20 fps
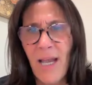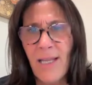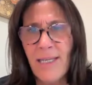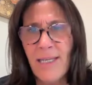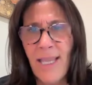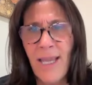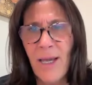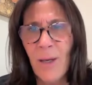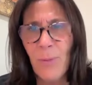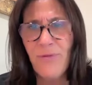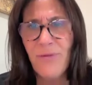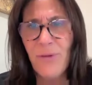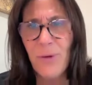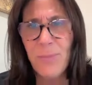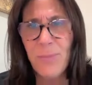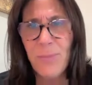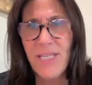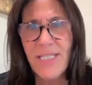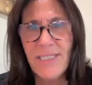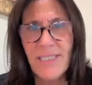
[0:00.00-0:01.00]

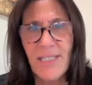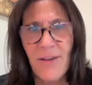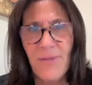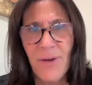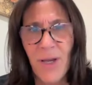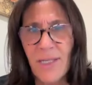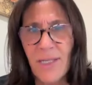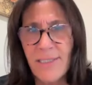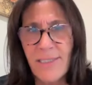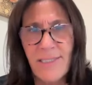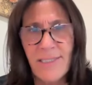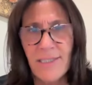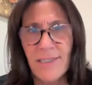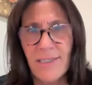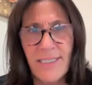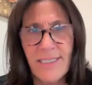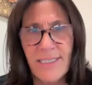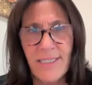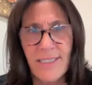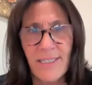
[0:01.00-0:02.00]
unhelpful piece of
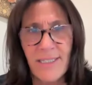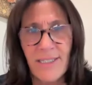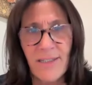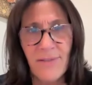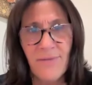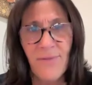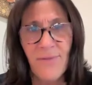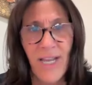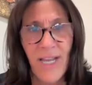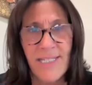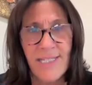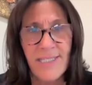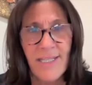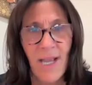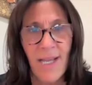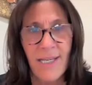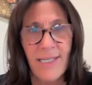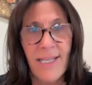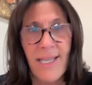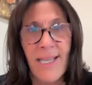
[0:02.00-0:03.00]
unsolicited advice
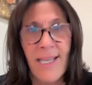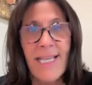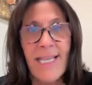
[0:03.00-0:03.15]
on?